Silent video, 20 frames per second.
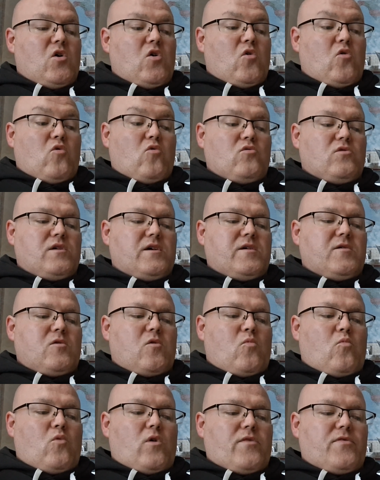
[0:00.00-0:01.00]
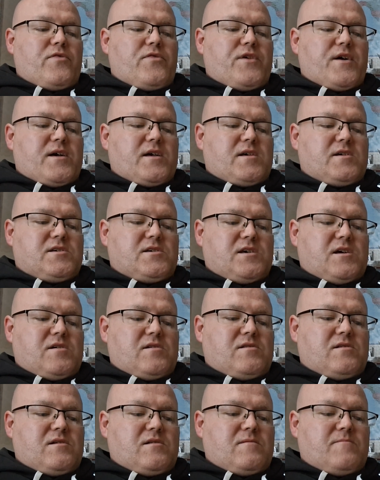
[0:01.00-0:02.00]
Only one thing is
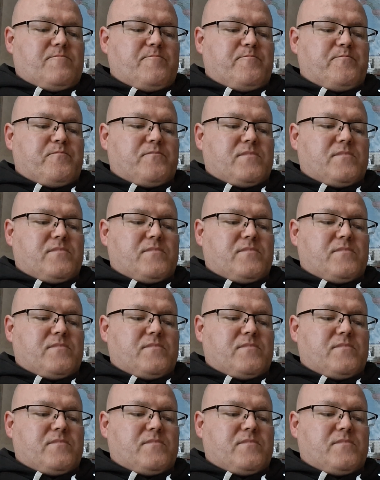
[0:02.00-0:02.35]
certain.